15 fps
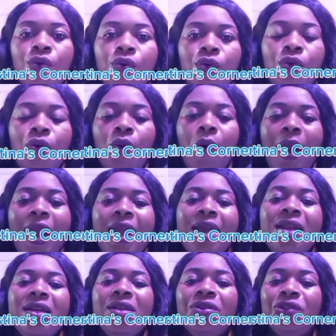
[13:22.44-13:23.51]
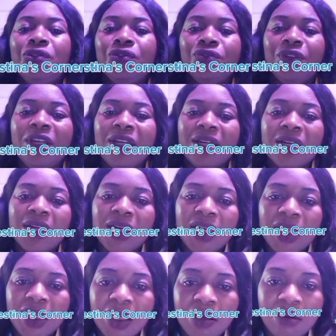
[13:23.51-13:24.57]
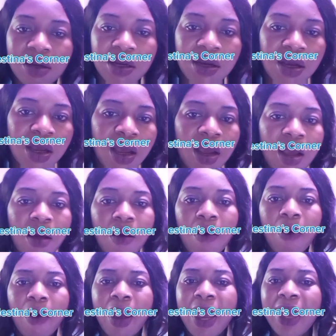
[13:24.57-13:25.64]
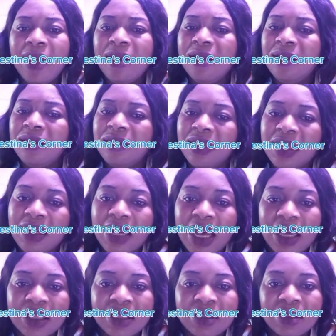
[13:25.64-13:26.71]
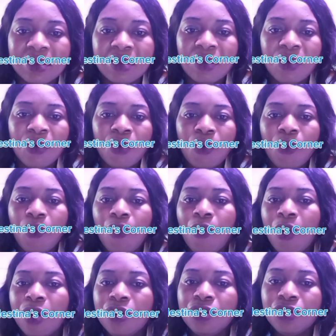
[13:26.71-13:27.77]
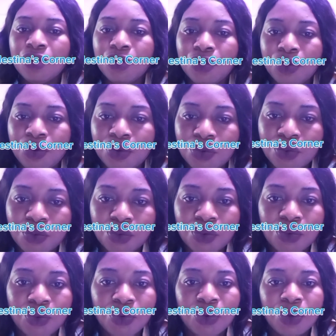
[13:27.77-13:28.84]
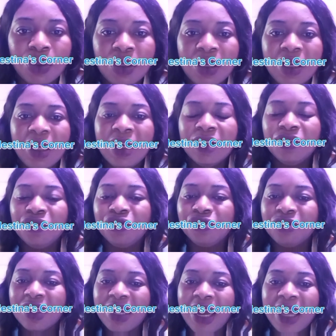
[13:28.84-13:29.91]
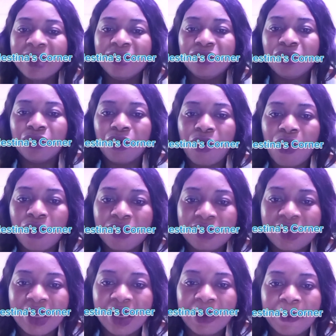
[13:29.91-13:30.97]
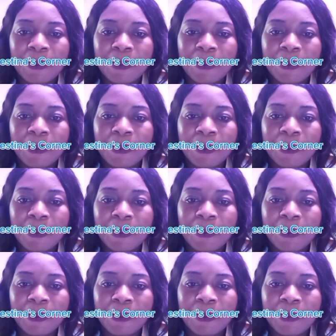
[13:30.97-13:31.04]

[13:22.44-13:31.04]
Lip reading: or any drink or anything that once you do, it triggers your ulcer?